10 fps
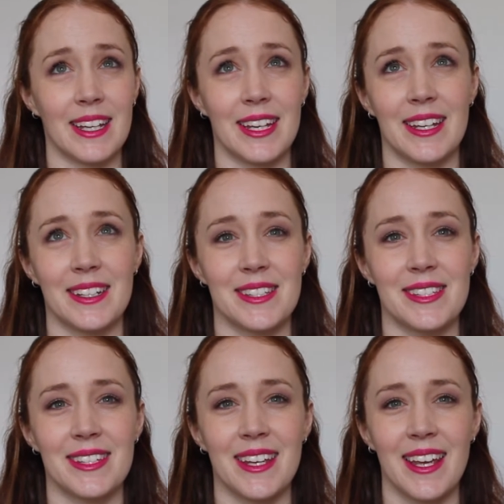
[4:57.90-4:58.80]

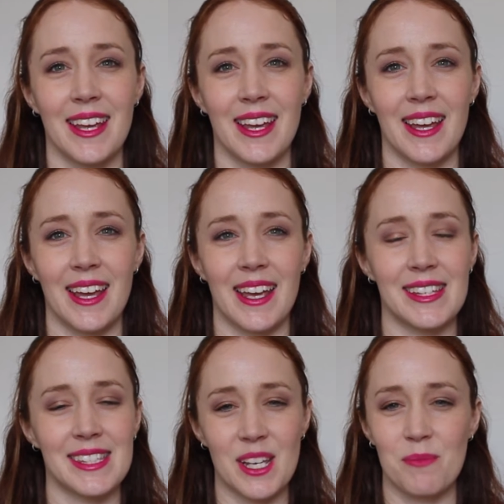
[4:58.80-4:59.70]
It
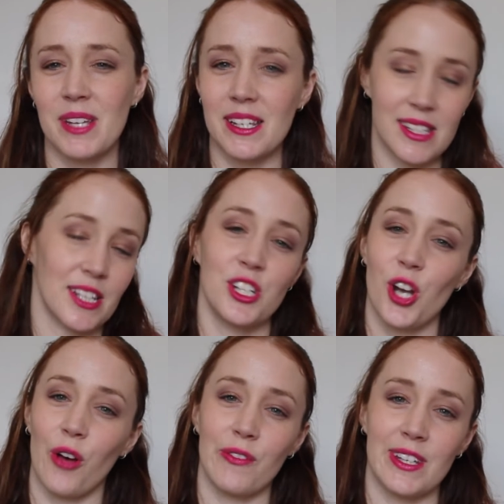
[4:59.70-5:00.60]
seems like such
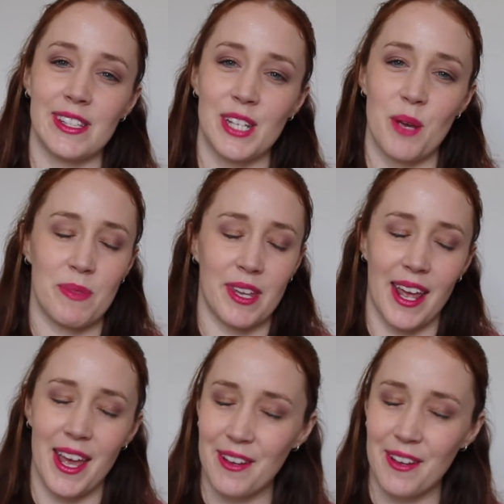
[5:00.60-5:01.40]
an obvious tip that